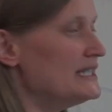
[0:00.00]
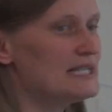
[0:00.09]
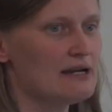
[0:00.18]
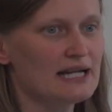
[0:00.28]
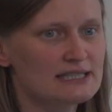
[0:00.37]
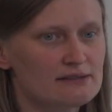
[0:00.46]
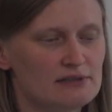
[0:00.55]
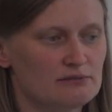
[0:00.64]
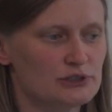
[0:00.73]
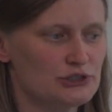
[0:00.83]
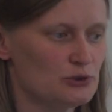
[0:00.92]

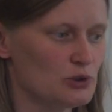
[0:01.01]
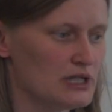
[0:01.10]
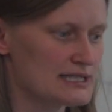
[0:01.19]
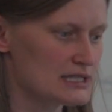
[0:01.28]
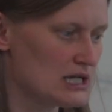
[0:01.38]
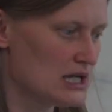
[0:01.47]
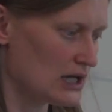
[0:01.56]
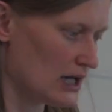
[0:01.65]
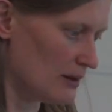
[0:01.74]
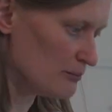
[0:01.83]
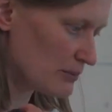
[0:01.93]
interactively with you is
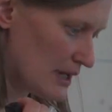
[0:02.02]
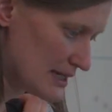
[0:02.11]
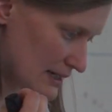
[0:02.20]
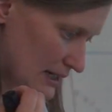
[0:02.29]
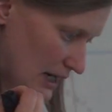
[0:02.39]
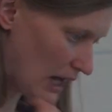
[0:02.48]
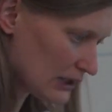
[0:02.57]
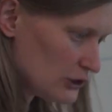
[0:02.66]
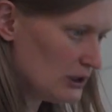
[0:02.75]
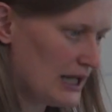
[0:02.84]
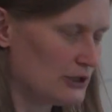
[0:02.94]
um,
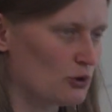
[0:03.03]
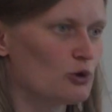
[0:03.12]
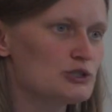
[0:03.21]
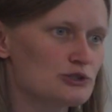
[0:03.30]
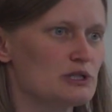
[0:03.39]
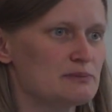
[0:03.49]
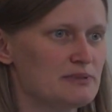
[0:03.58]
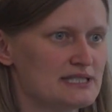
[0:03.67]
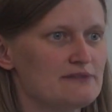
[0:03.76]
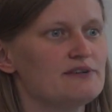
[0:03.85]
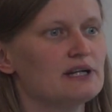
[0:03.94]
calculate or go through a
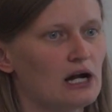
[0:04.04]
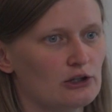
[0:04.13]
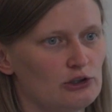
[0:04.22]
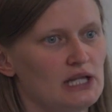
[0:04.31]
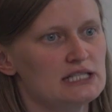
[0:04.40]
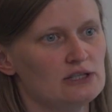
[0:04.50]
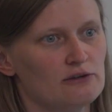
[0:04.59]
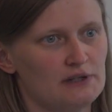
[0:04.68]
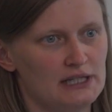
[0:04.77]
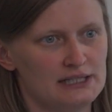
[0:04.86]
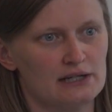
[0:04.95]
specific calculation
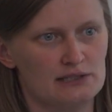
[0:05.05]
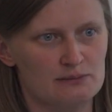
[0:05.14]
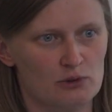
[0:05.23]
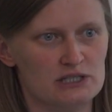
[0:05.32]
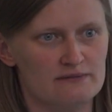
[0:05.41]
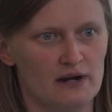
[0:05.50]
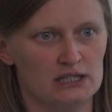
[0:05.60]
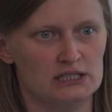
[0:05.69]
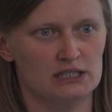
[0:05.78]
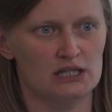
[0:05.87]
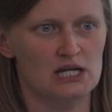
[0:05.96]
of a linear response
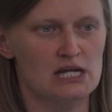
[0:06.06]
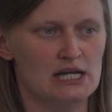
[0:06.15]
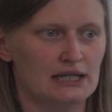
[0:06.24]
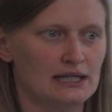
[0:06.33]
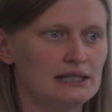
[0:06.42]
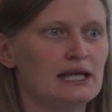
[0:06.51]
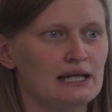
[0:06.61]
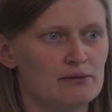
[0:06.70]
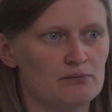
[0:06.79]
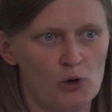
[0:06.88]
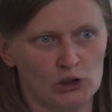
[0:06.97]
function in
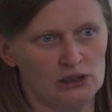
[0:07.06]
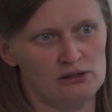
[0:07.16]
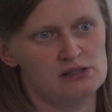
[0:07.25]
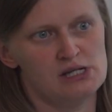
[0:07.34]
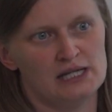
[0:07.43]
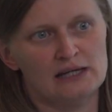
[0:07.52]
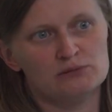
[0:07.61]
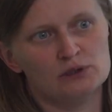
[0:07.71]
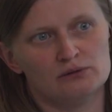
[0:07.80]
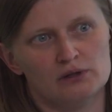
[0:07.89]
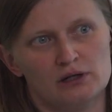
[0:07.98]
a model. And I
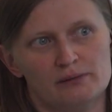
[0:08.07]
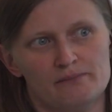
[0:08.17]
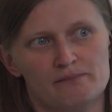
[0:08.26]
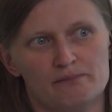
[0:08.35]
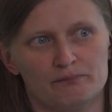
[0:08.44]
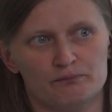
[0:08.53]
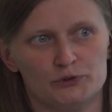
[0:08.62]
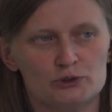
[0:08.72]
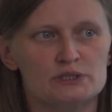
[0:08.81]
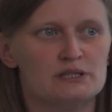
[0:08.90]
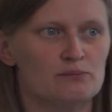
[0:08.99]
will um,
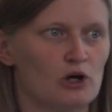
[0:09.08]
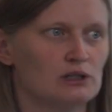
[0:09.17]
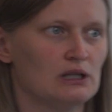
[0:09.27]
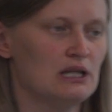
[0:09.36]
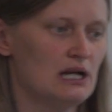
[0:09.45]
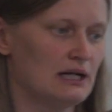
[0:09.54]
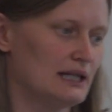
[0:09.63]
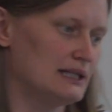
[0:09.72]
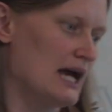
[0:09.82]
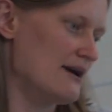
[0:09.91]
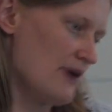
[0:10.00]
use a model
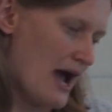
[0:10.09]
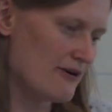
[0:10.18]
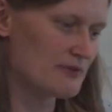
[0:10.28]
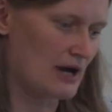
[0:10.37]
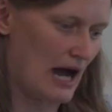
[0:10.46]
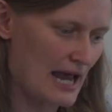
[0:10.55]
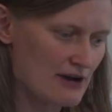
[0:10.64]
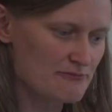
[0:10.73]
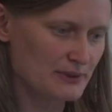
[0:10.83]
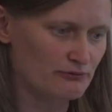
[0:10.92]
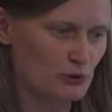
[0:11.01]
that I have, I
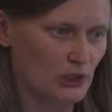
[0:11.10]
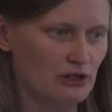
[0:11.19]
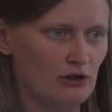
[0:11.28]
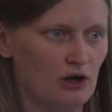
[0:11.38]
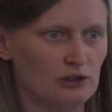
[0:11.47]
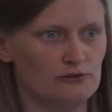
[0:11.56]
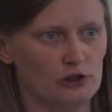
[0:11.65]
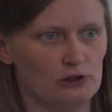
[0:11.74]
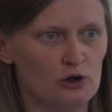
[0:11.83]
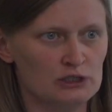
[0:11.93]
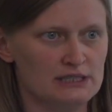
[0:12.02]
have been working on for a
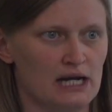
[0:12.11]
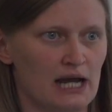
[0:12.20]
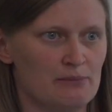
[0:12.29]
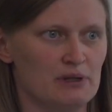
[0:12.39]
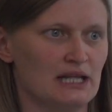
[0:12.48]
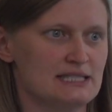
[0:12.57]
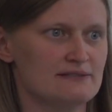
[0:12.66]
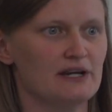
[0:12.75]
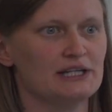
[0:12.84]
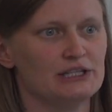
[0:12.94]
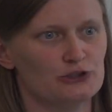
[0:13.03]
long time, and that's
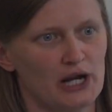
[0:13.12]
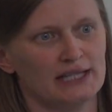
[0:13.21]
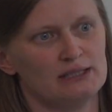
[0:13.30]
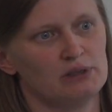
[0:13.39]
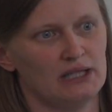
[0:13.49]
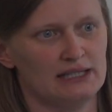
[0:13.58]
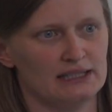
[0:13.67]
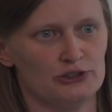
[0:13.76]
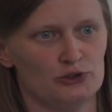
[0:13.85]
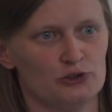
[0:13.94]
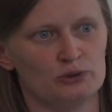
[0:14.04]
very tractable. I
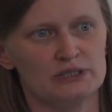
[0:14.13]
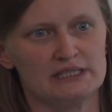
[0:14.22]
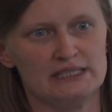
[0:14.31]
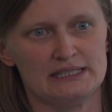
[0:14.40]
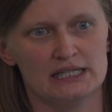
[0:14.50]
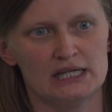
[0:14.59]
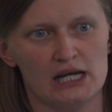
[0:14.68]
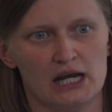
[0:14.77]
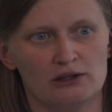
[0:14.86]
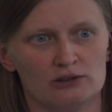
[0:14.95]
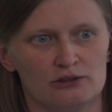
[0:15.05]
think you don't need
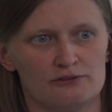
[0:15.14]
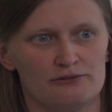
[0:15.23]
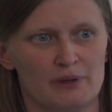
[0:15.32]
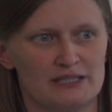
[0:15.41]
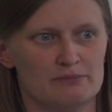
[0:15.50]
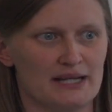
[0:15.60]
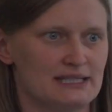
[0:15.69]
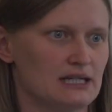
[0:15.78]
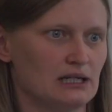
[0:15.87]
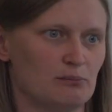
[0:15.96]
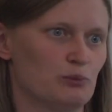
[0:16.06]
a lot of
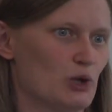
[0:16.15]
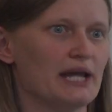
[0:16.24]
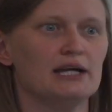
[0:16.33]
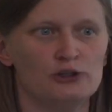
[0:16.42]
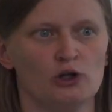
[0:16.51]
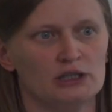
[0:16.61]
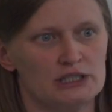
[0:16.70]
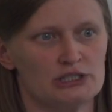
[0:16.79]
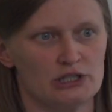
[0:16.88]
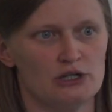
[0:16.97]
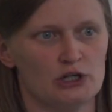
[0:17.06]
mathematical prior
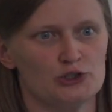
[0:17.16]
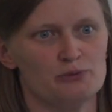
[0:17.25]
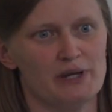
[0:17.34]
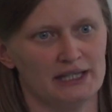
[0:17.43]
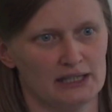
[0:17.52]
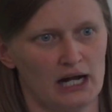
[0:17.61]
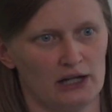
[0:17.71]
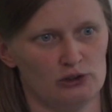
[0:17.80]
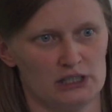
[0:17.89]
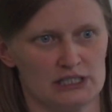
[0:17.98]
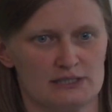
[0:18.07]
knowledge to make the
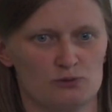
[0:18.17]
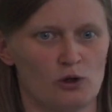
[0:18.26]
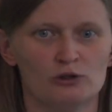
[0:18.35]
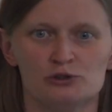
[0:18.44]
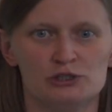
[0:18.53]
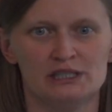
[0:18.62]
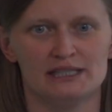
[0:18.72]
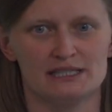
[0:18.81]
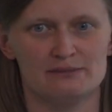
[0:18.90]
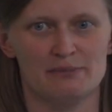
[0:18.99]
calculations. All you need is